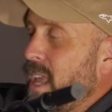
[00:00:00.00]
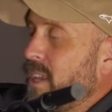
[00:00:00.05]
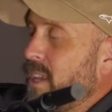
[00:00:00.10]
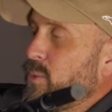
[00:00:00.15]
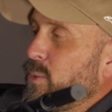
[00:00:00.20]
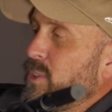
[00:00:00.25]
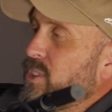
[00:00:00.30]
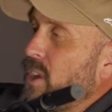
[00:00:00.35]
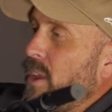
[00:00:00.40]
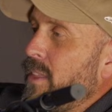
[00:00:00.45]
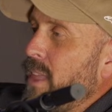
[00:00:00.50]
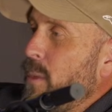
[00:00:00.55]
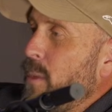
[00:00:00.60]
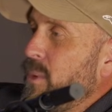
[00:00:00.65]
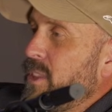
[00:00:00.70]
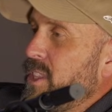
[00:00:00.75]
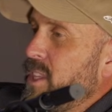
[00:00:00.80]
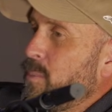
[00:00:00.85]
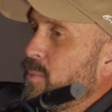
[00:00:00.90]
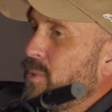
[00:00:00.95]
because we saw
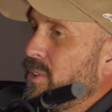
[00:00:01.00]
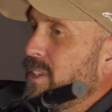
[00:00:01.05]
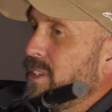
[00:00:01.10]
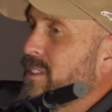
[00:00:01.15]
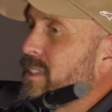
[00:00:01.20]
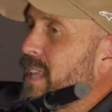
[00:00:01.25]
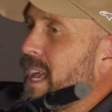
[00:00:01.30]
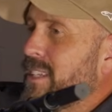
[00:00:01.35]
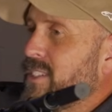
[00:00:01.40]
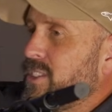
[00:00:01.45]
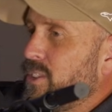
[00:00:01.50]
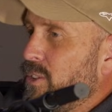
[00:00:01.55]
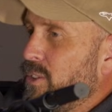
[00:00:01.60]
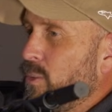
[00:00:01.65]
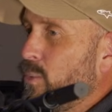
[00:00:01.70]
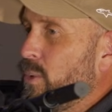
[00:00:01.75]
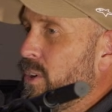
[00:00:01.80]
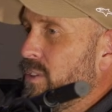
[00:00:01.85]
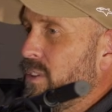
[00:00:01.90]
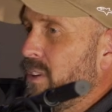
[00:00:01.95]
that with the Aprilias last
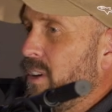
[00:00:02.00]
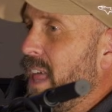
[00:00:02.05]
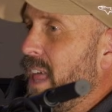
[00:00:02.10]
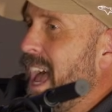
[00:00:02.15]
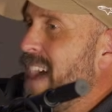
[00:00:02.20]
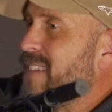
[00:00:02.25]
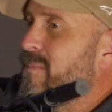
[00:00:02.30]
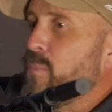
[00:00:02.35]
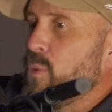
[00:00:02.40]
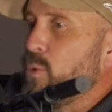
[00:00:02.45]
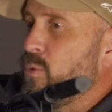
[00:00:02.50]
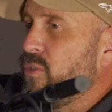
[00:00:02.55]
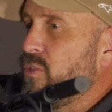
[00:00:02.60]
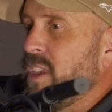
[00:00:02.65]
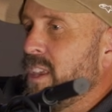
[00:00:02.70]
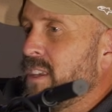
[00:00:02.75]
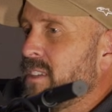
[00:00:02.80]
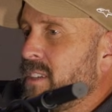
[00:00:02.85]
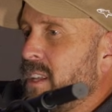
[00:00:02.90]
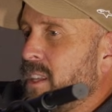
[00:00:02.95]
year, the weird little half moon
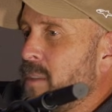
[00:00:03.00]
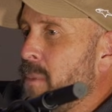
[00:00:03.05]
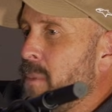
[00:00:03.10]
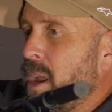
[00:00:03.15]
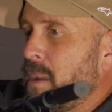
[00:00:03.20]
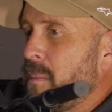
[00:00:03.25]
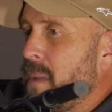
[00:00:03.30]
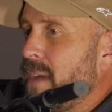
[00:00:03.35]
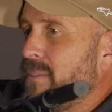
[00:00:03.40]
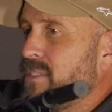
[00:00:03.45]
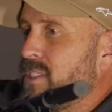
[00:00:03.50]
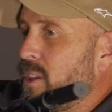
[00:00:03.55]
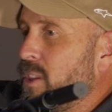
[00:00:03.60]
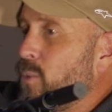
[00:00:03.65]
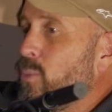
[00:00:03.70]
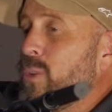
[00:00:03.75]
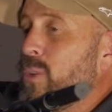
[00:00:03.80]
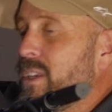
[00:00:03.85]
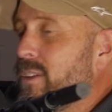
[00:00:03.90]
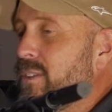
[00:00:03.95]
things on the bottom halves
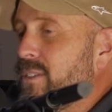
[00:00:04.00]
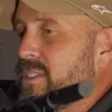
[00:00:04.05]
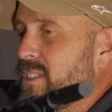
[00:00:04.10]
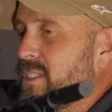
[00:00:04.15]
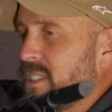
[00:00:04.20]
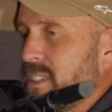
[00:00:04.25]
of the wheels.